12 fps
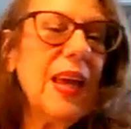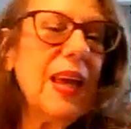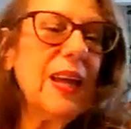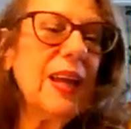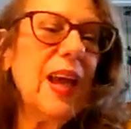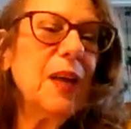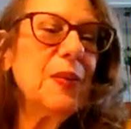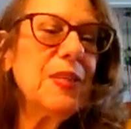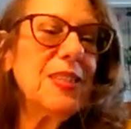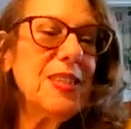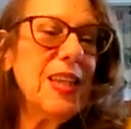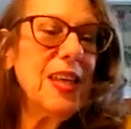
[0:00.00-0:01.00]
And I would
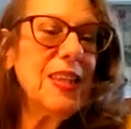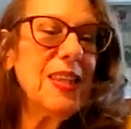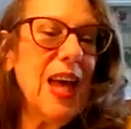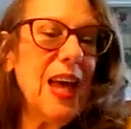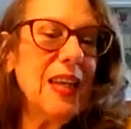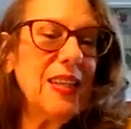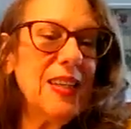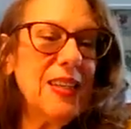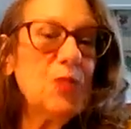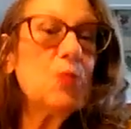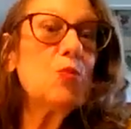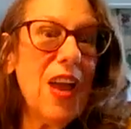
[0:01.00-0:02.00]
say that
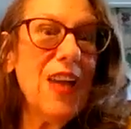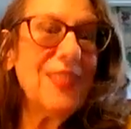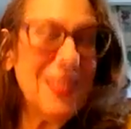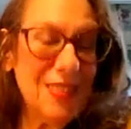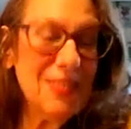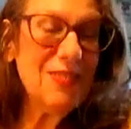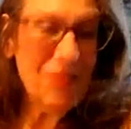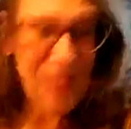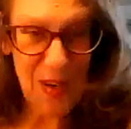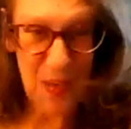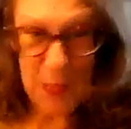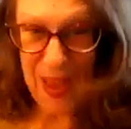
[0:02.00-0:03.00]
is red,
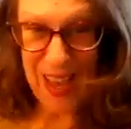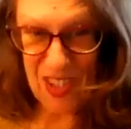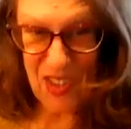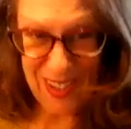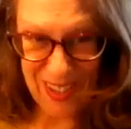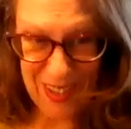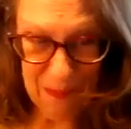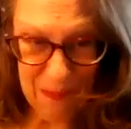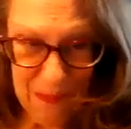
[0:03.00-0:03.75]
very passionate.